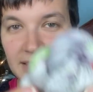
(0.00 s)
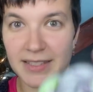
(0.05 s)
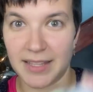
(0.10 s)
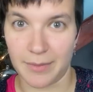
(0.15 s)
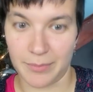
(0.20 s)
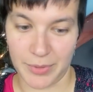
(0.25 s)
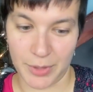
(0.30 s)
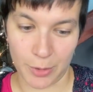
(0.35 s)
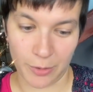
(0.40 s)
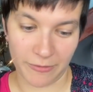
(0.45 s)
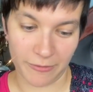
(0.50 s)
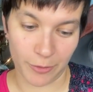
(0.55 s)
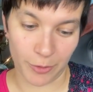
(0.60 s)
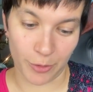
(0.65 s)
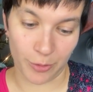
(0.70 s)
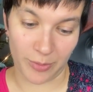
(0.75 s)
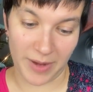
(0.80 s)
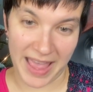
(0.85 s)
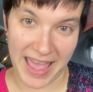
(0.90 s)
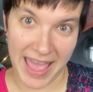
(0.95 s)
that beautiful
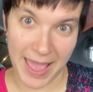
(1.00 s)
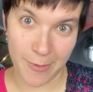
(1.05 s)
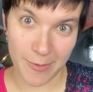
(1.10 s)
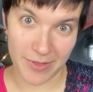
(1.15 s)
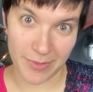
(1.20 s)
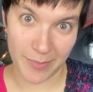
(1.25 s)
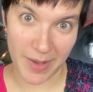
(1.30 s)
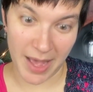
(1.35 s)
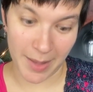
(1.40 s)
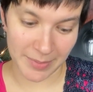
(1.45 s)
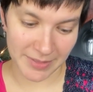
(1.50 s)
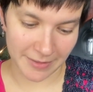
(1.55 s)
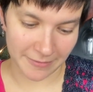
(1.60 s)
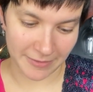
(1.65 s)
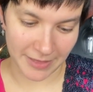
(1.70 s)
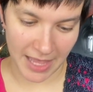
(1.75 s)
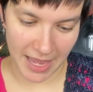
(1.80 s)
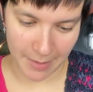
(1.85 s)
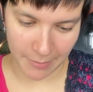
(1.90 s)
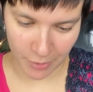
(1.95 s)
gray with pops
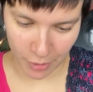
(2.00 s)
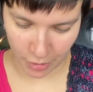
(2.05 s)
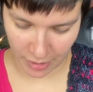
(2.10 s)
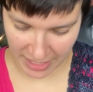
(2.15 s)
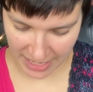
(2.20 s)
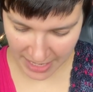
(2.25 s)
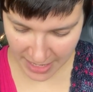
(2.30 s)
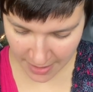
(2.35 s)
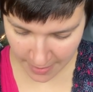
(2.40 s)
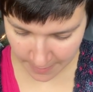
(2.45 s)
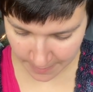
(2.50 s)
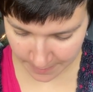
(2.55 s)
of lime green.